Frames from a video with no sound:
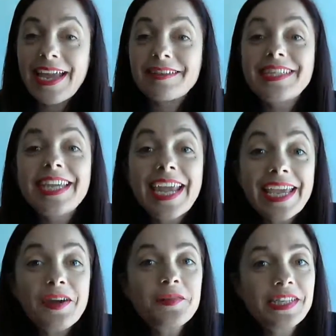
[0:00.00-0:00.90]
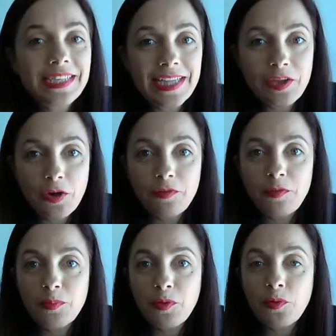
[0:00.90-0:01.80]
Now, today on the Daily
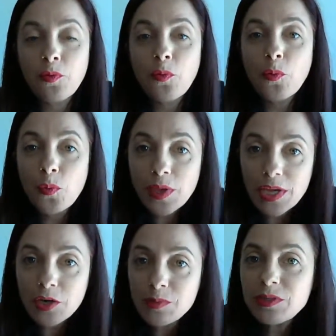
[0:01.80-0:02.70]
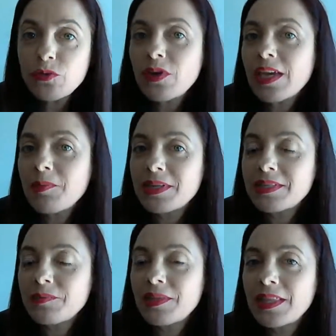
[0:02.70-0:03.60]
Coffee Pro, we're going to be talking about
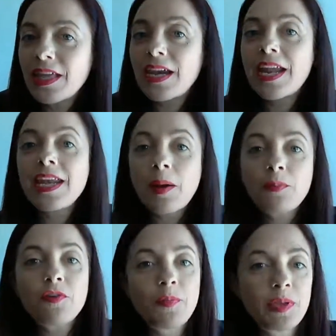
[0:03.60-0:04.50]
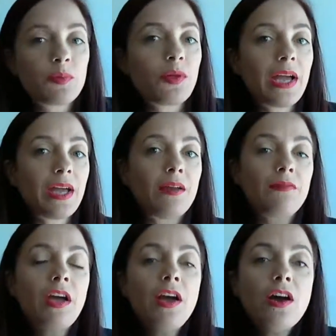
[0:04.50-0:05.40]
something that a number of people
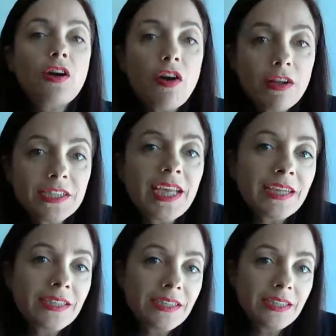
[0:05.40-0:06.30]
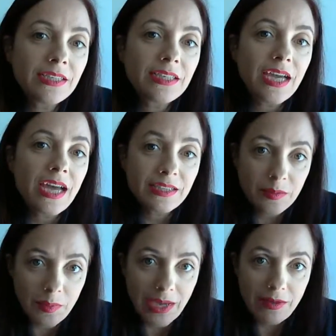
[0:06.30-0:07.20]
have contacted
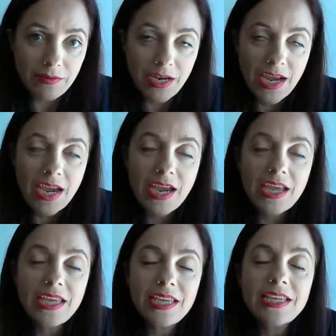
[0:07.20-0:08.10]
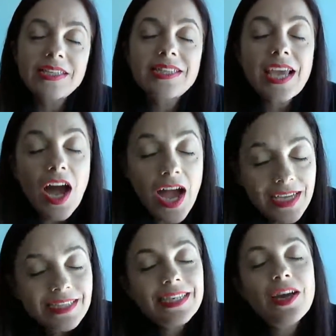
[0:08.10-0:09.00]
us about. It is the
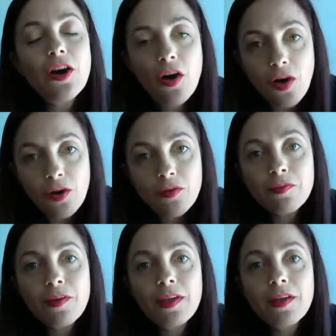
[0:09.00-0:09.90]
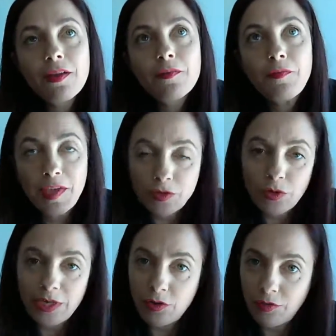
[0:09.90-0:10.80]
idea of
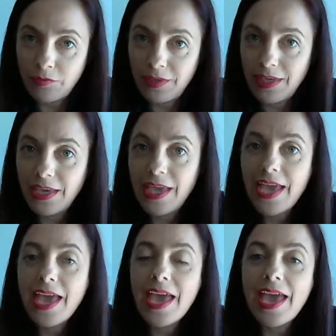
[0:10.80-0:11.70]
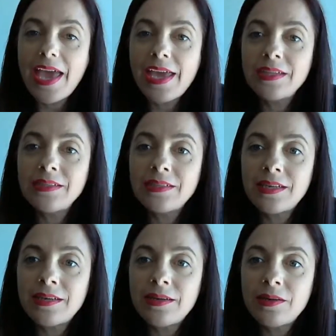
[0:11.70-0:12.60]
Fairtrade Coffee. And